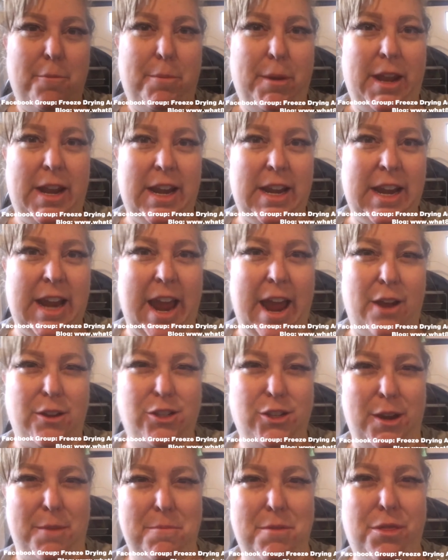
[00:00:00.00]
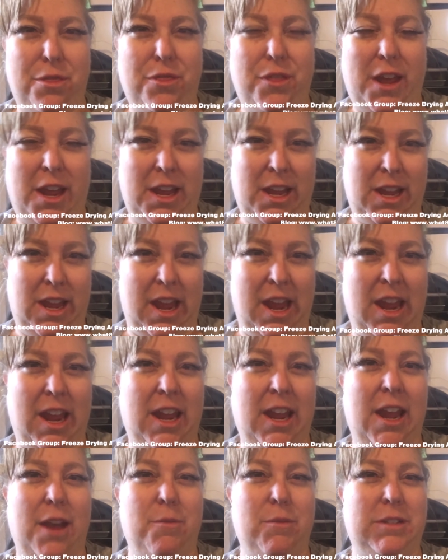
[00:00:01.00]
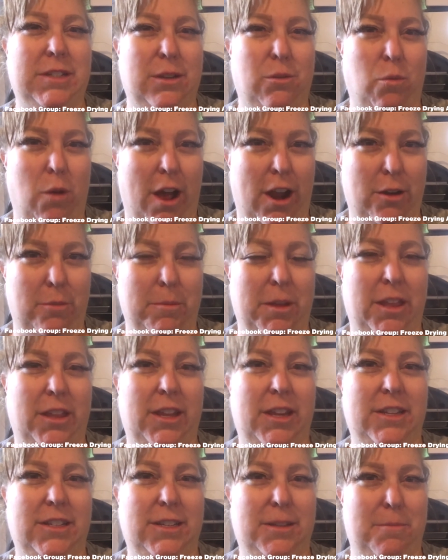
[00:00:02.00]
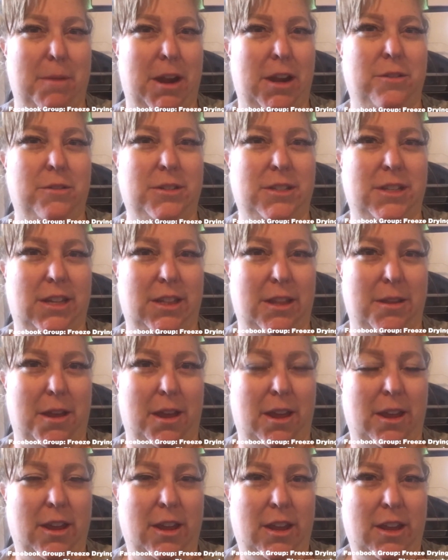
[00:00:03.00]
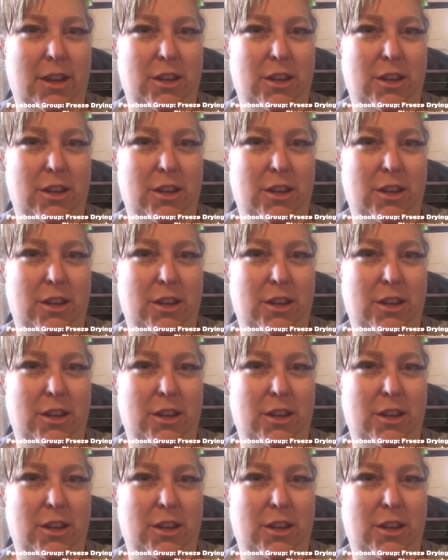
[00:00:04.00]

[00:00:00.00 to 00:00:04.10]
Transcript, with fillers: But anyhow, so I'm thinking it was the watermelon, tomatoes, and the